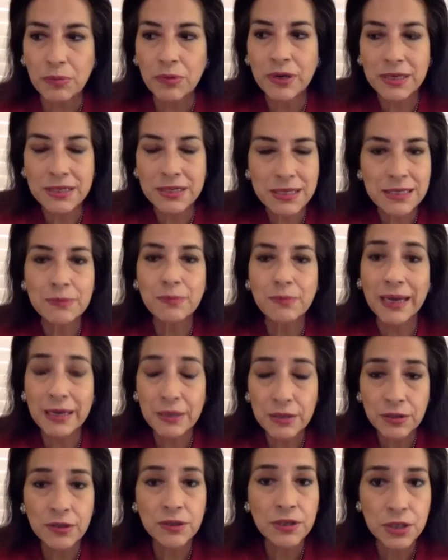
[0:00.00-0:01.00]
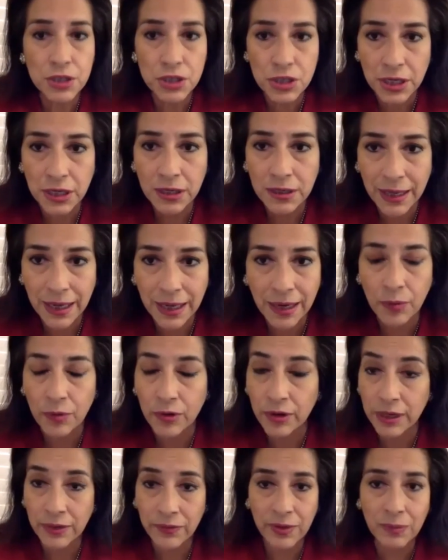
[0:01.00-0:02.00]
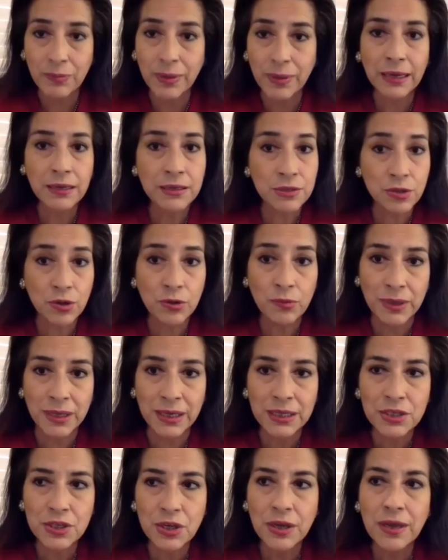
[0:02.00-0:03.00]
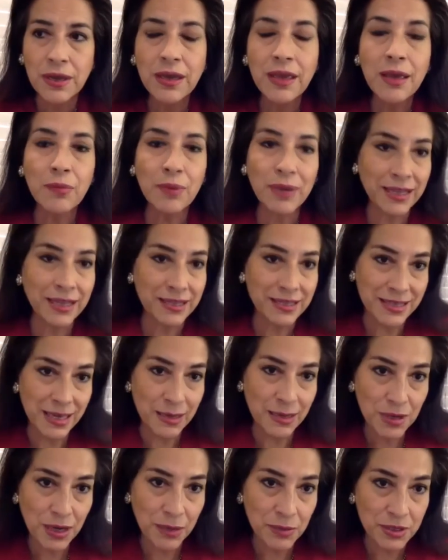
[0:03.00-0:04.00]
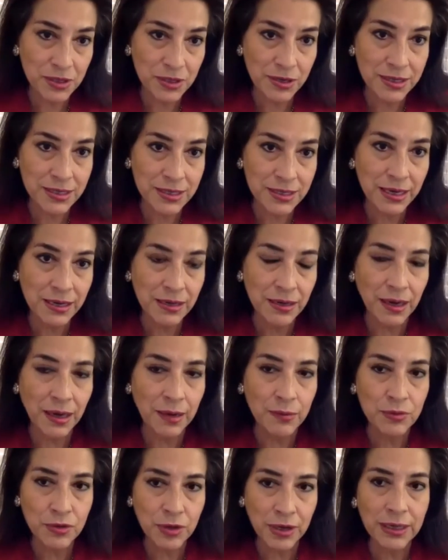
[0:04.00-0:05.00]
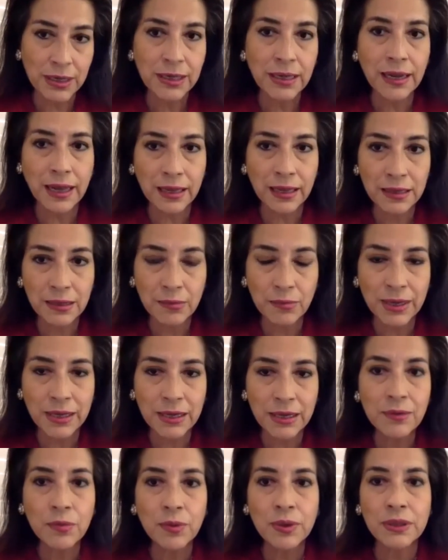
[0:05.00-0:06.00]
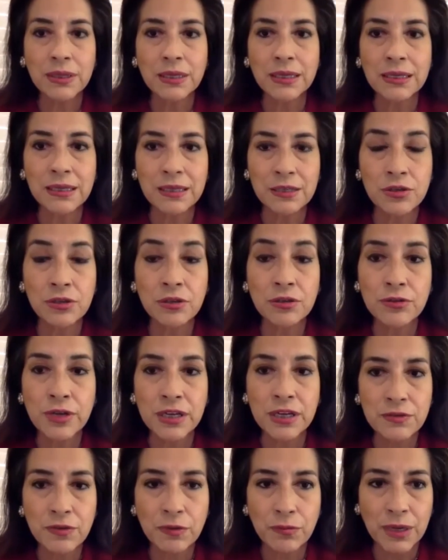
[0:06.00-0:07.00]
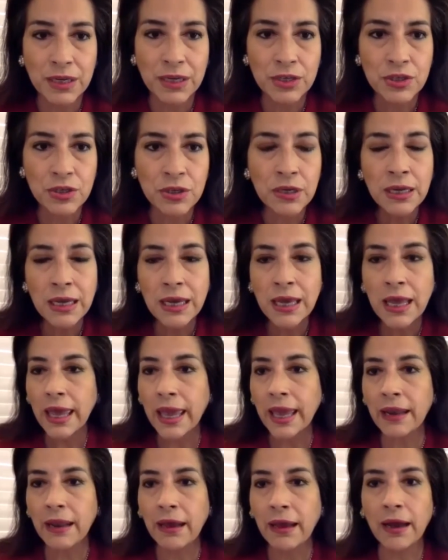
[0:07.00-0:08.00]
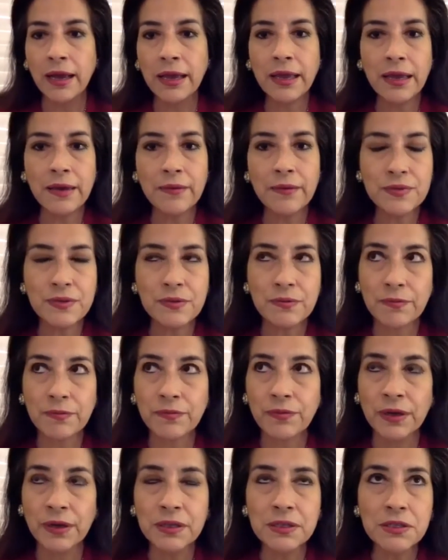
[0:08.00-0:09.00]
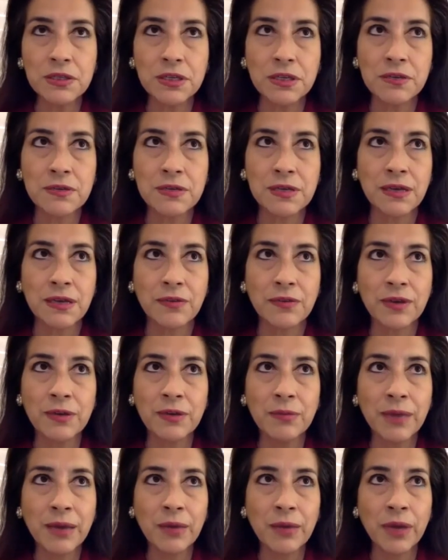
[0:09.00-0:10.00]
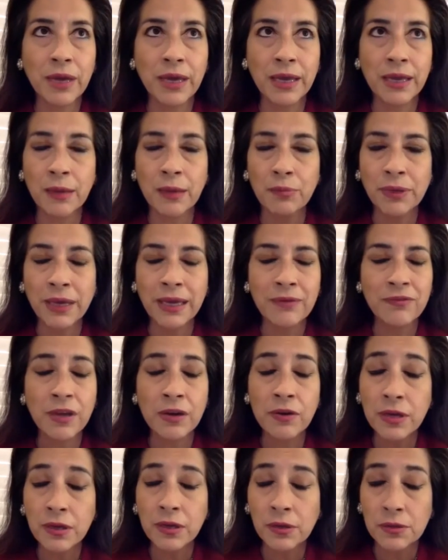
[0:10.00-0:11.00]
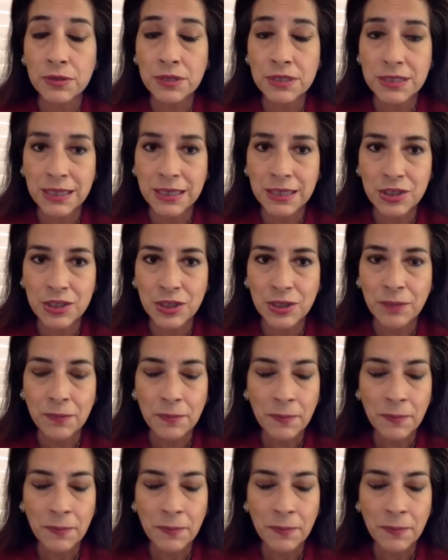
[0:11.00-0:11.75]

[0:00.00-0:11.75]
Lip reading: because it's my turn to share now. We're giving back so much. But at the same time, you started saying, I'm trying to get acclimated with the digital transformation. And I have volunteers that have come my way, and I pay very close attention.